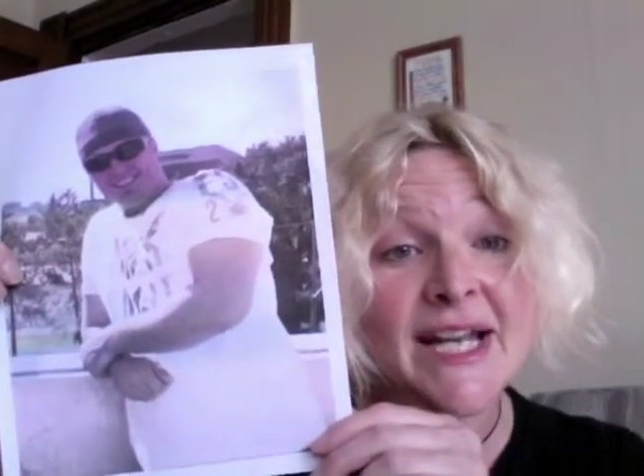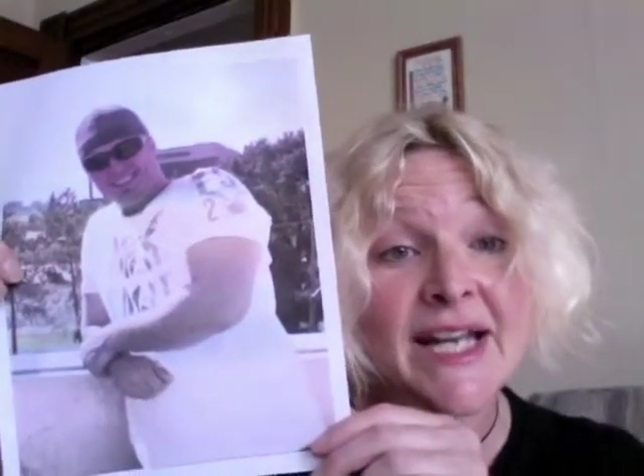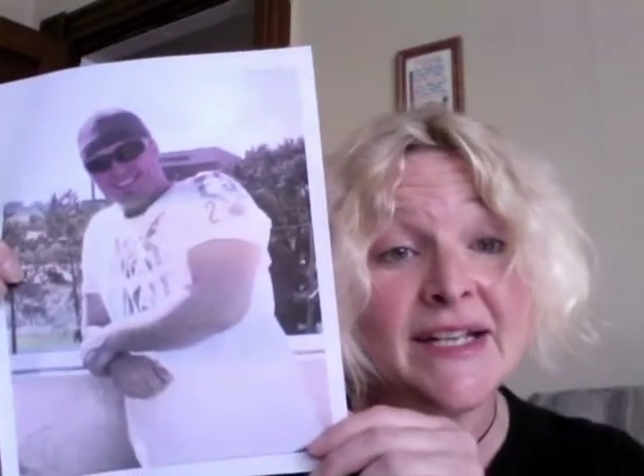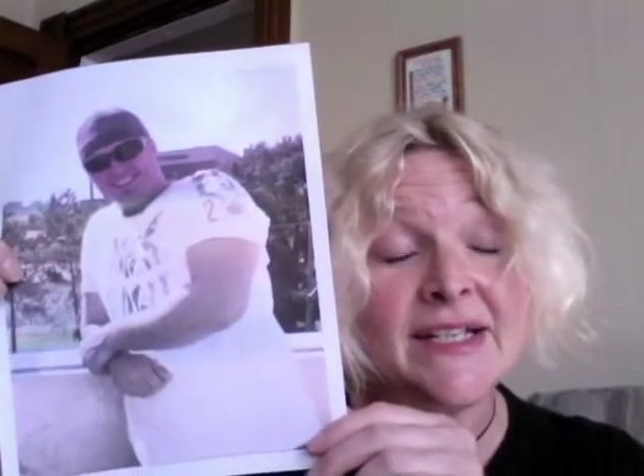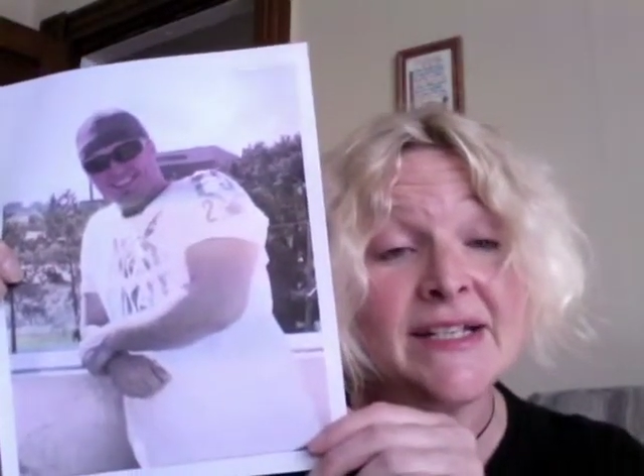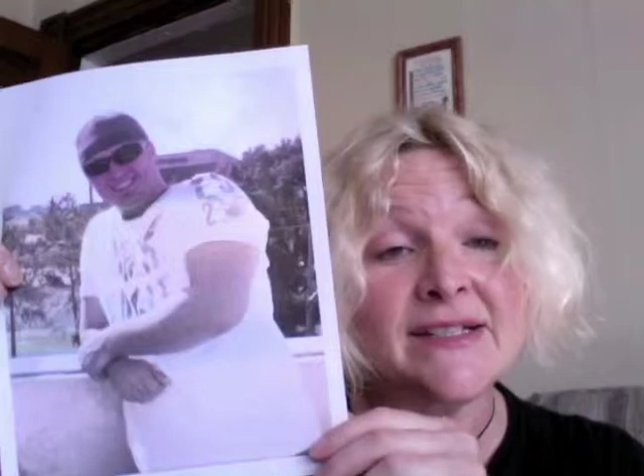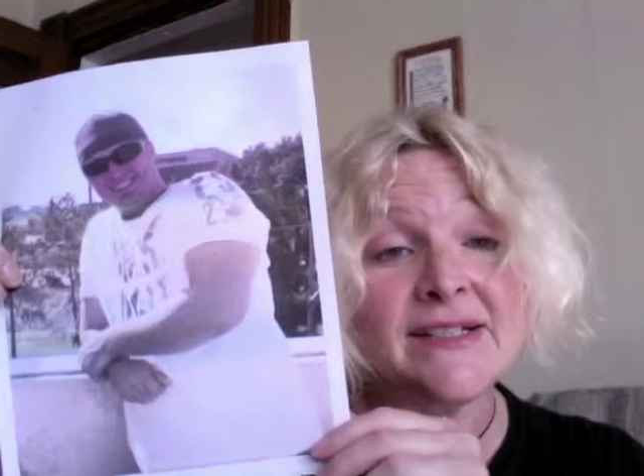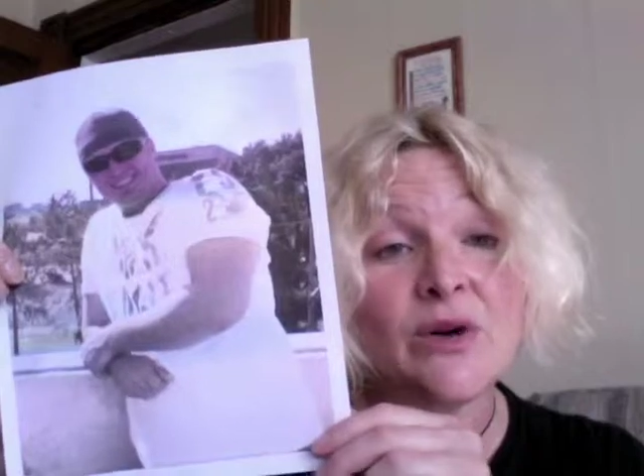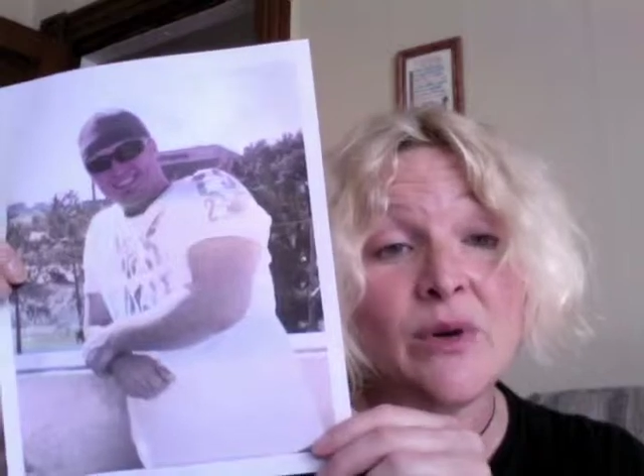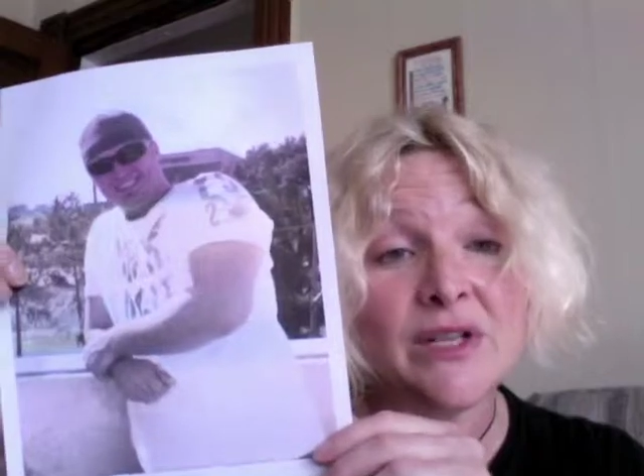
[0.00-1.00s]
and
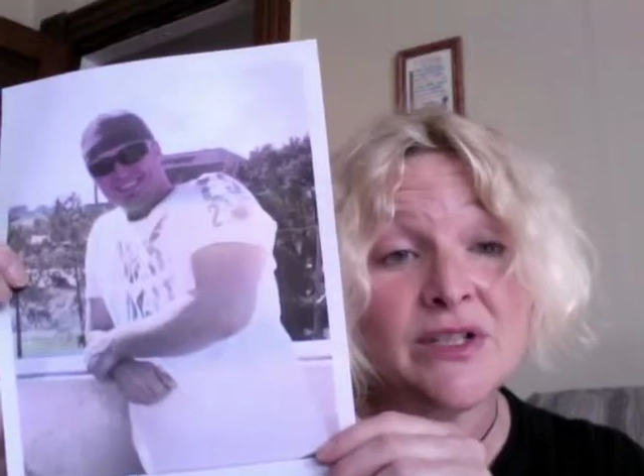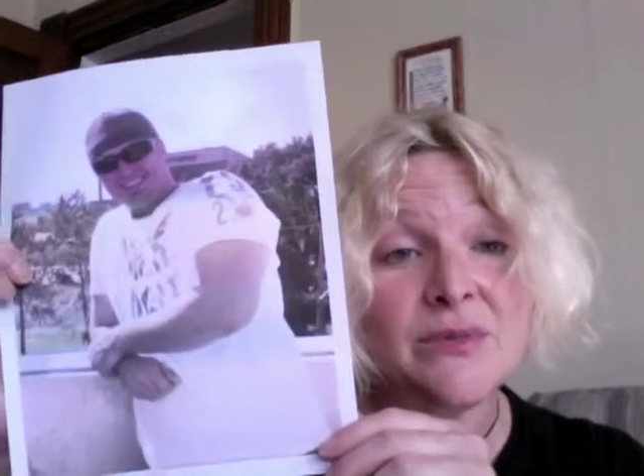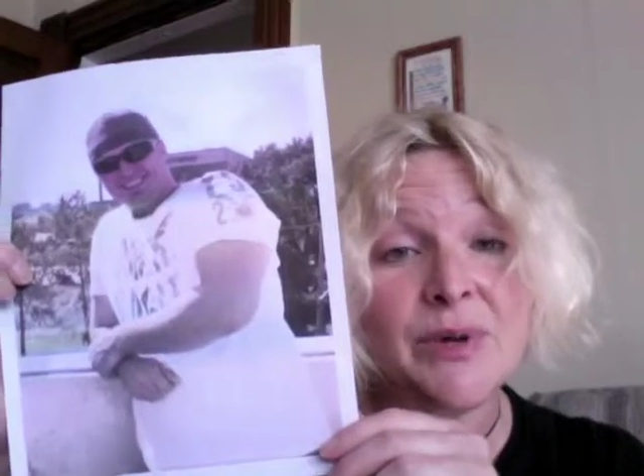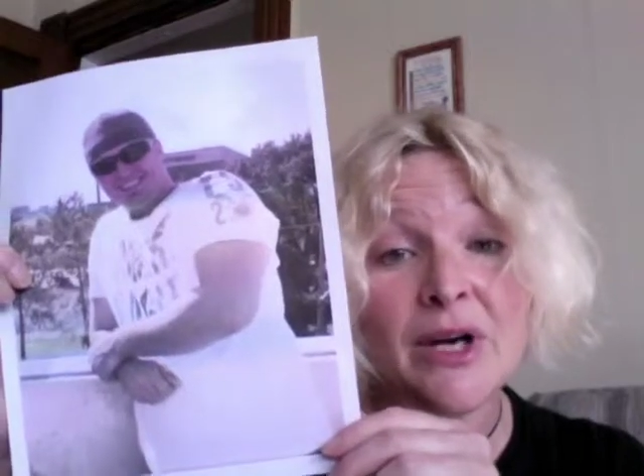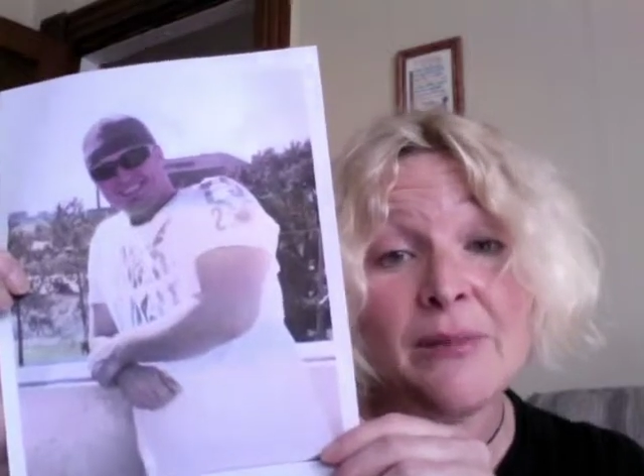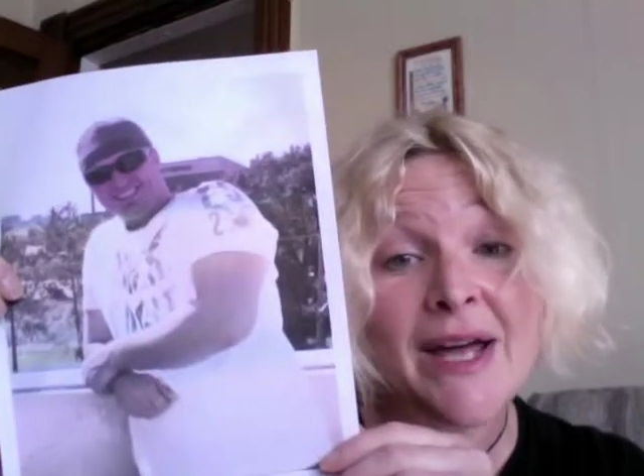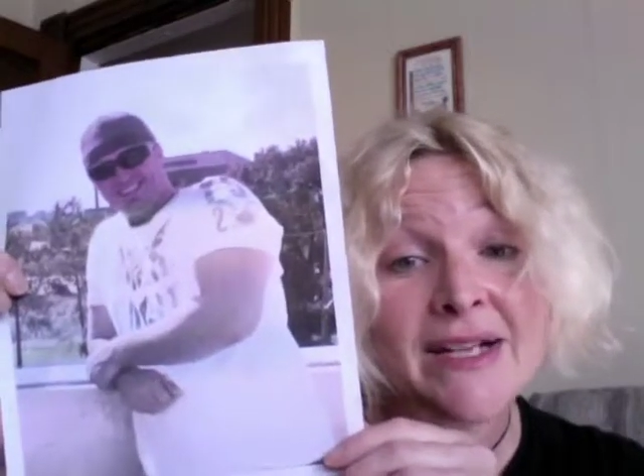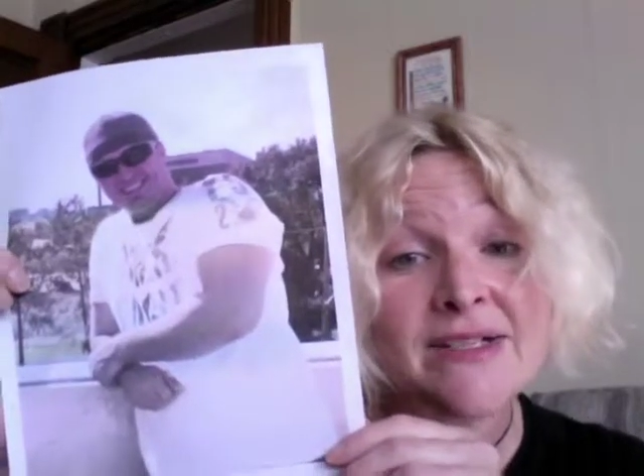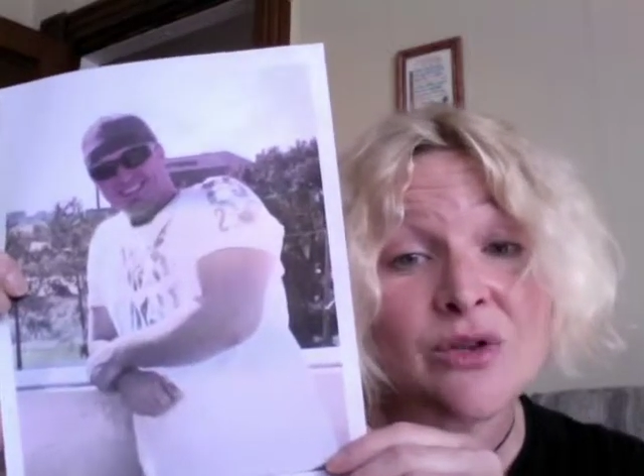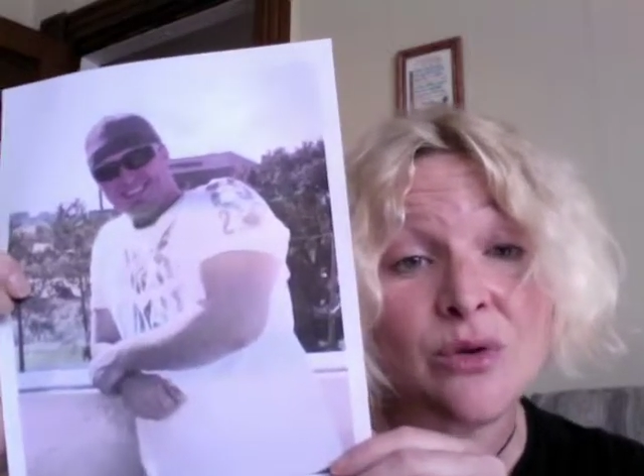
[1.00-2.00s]
is going to
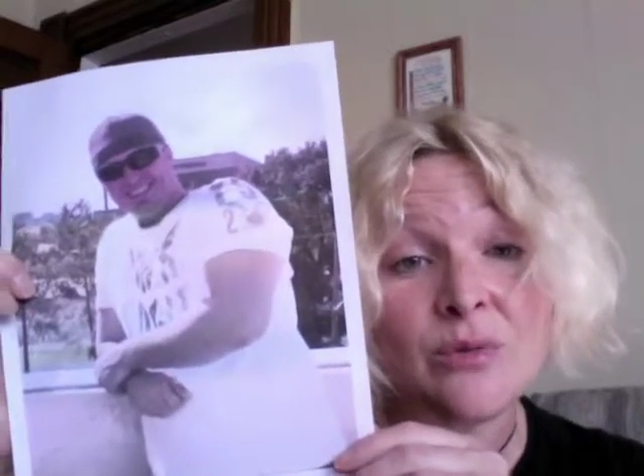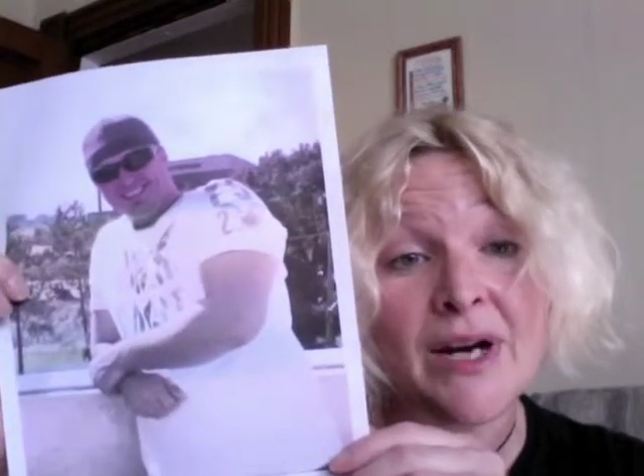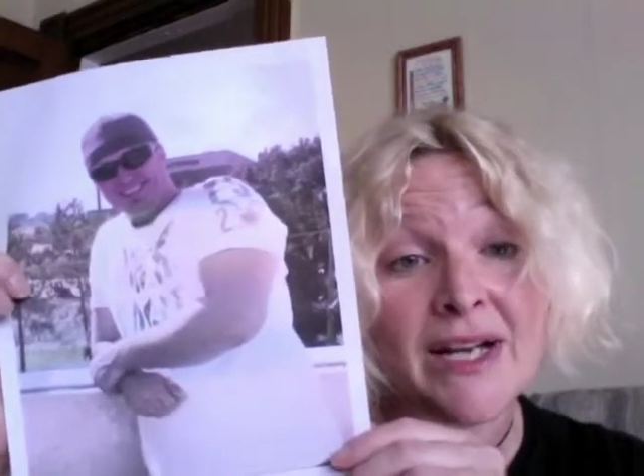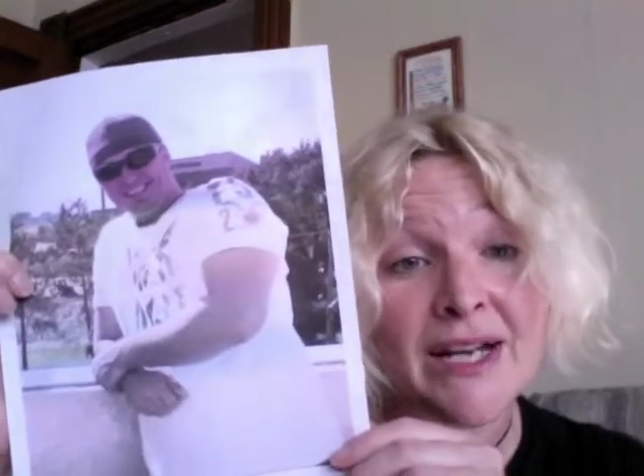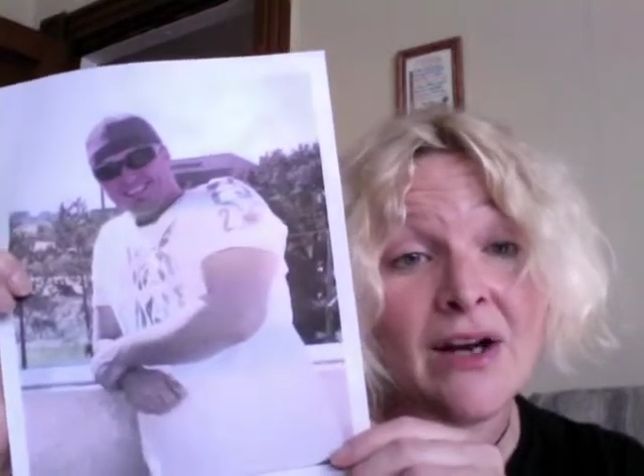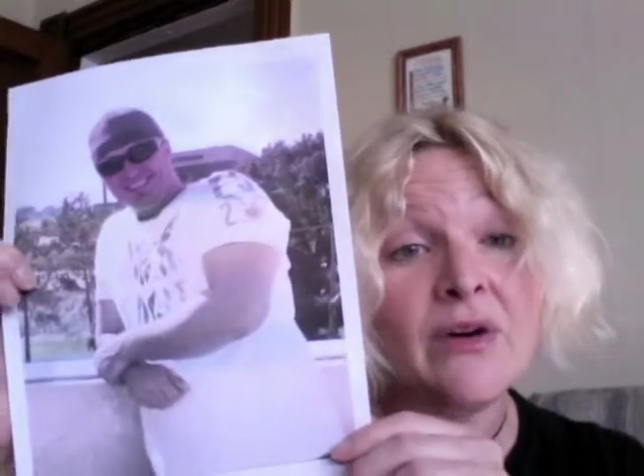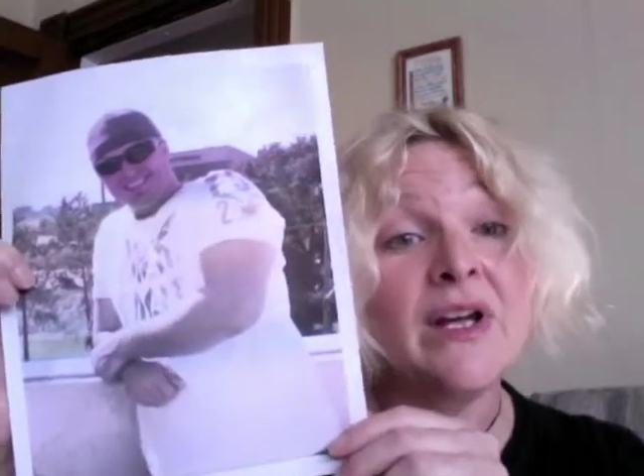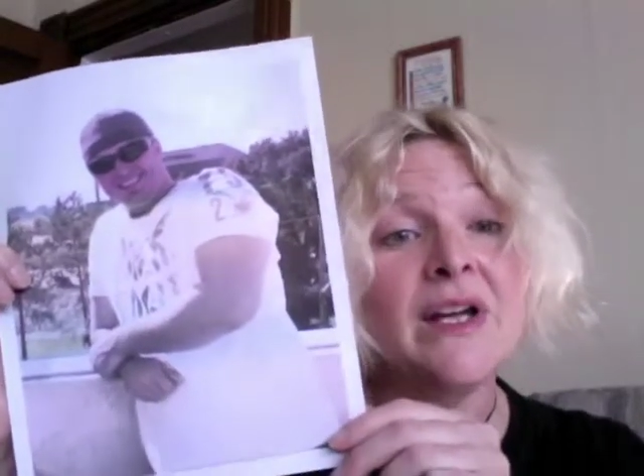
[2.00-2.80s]
paramedic school right now.